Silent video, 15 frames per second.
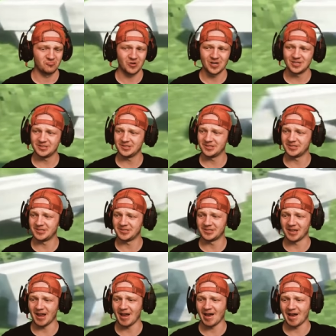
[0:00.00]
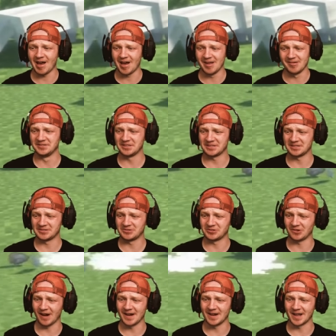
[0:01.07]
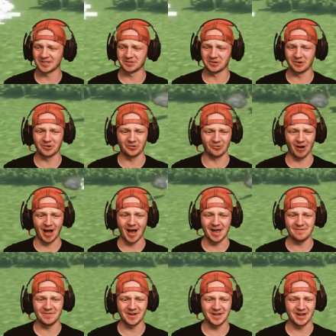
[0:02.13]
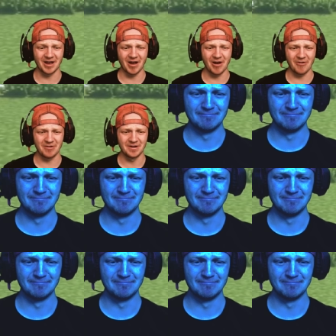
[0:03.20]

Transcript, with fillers: Why is this sad? Just try not to cry video?